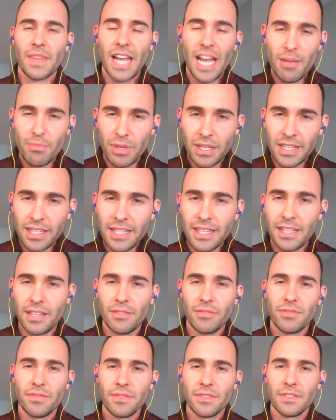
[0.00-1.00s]

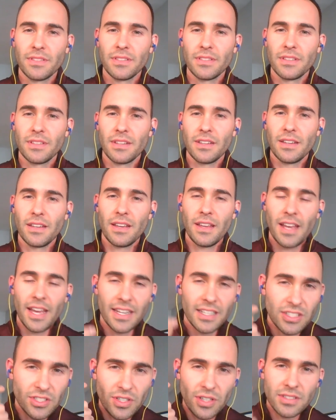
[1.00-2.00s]
and
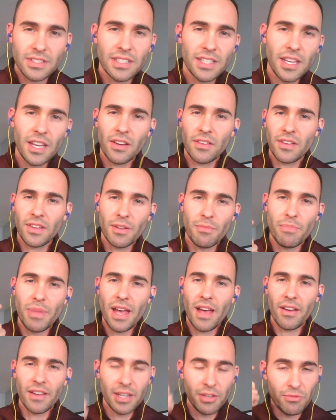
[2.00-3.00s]
he starts hearing the
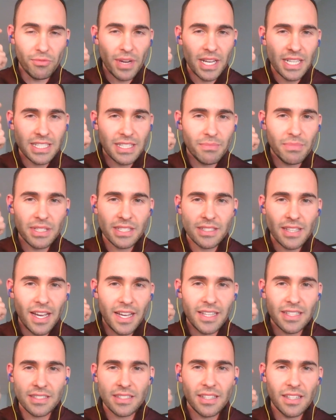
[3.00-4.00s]
bell, and he rings it
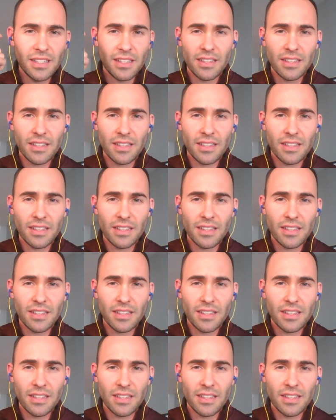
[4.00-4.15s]
beside his